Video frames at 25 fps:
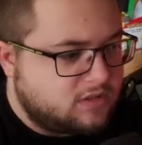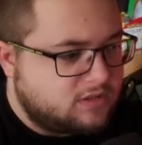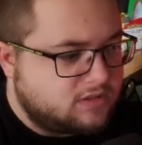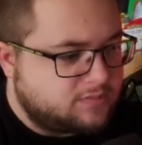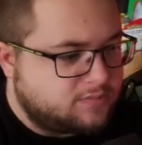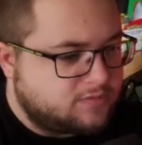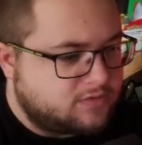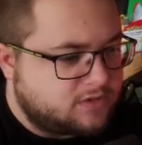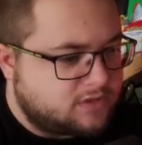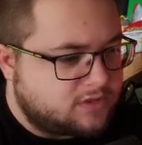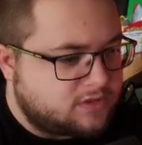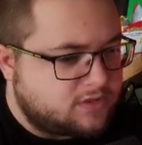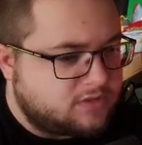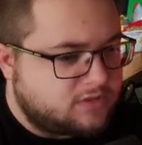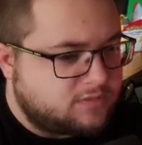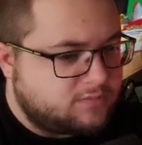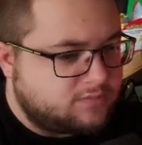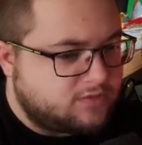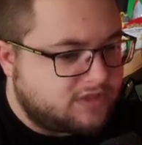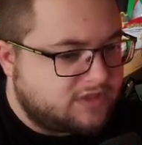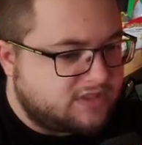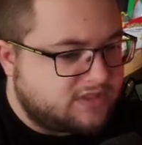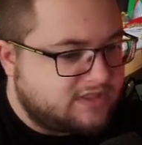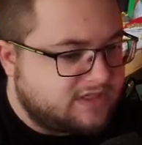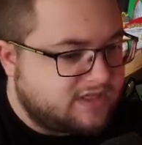Pretty
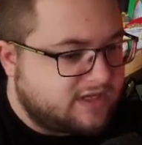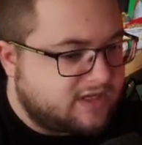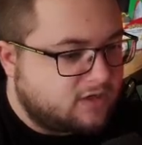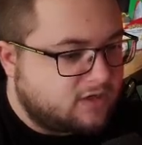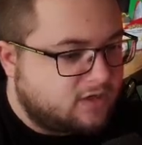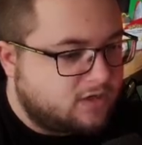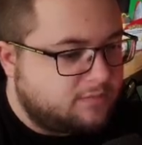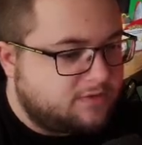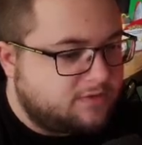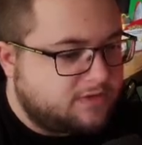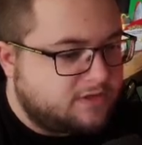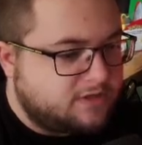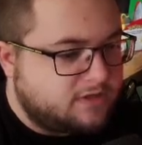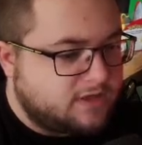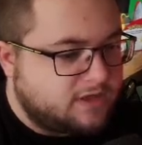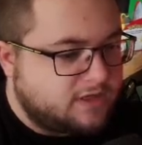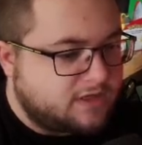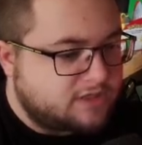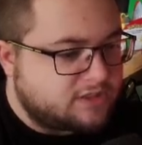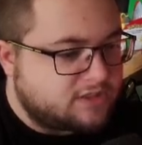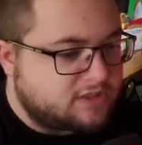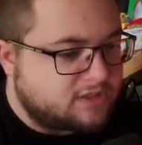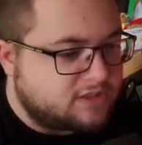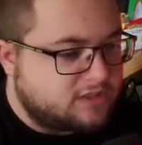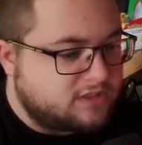dead lobby,
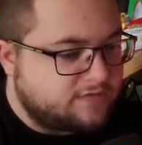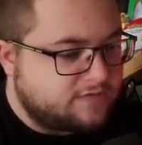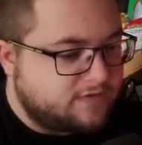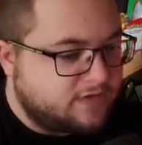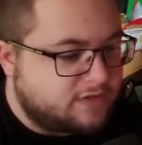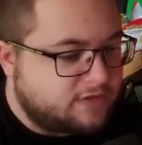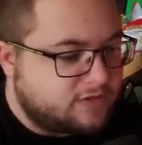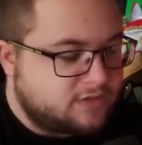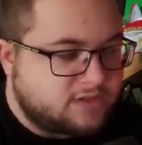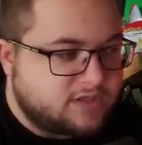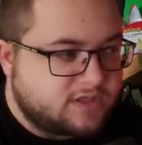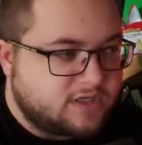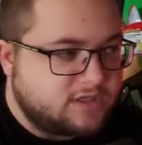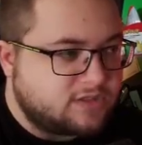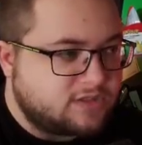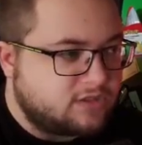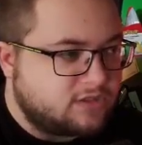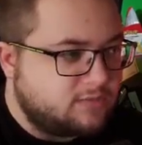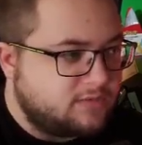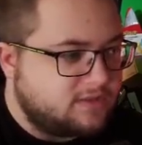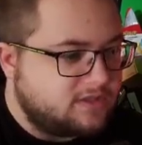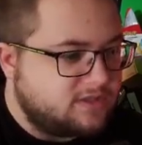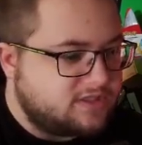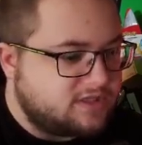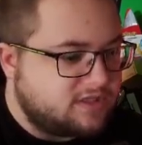actually, if I do say so
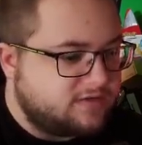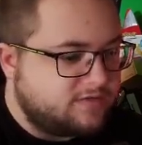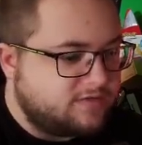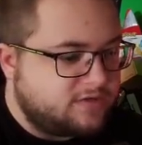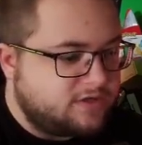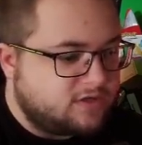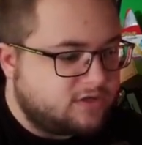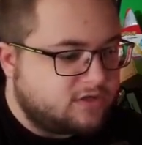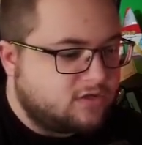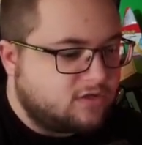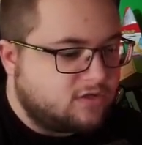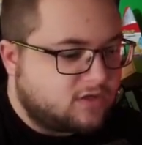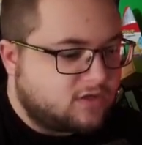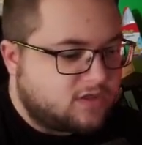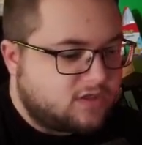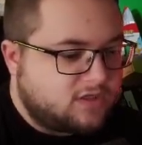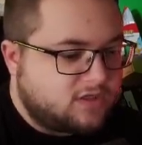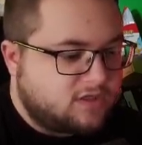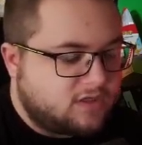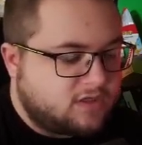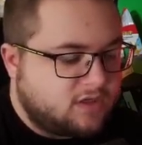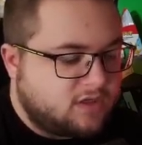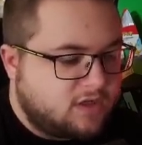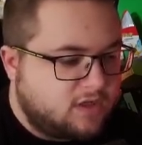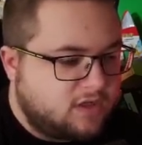myself. He got a
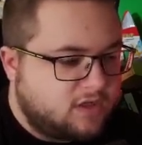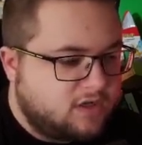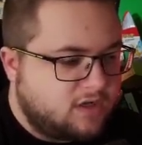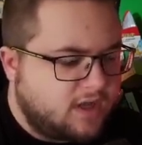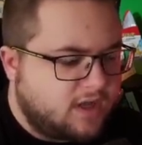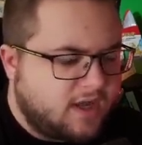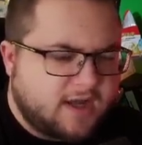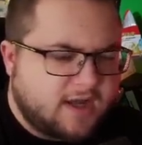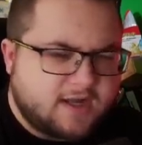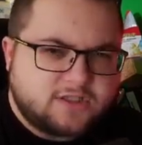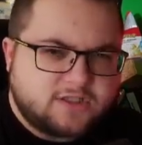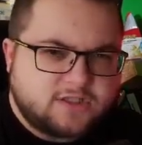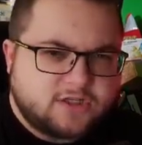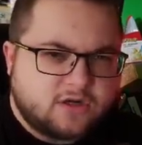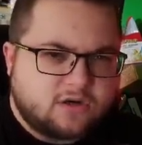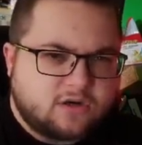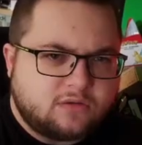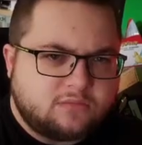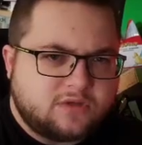lucky headshot on